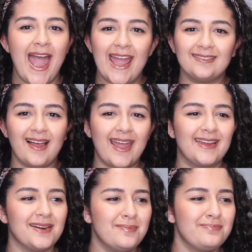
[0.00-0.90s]
And
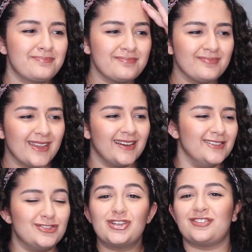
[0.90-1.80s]
like,
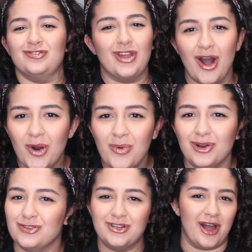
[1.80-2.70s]
just
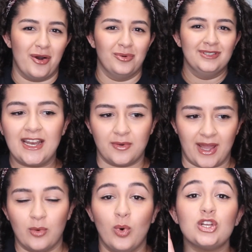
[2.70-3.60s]
no.
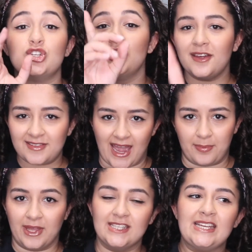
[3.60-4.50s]
Anyway, what just
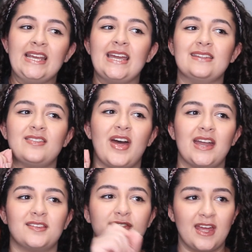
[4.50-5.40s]
happened is
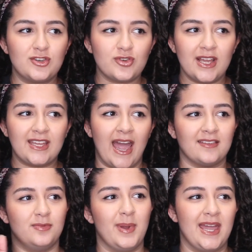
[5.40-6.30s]
that Cedric
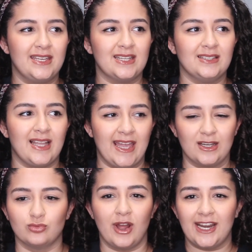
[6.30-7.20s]
has been like
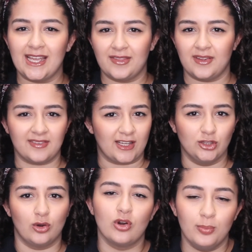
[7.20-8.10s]
running this like
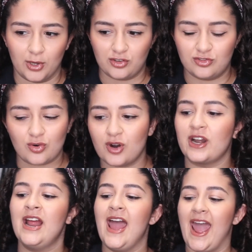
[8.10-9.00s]
local
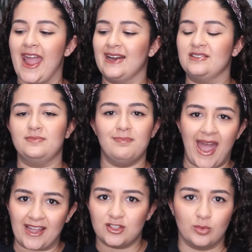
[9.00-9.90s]
bookstore, and
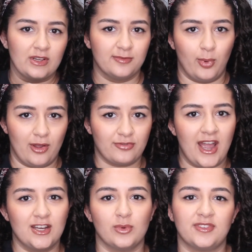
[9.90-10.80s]
Matt, Will's
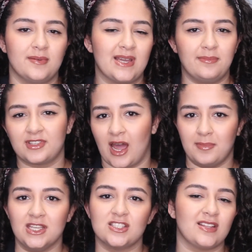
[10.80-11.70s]
boyfriend, will sometimes come
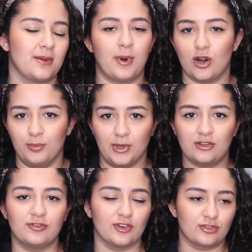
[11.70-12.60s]
in to like borrow
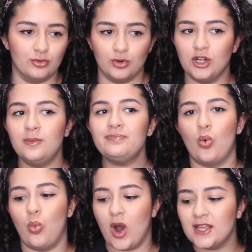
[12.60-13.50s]
books for school.
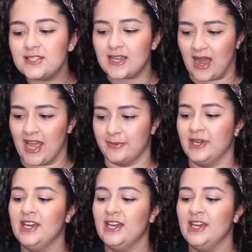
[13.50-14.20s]
One time,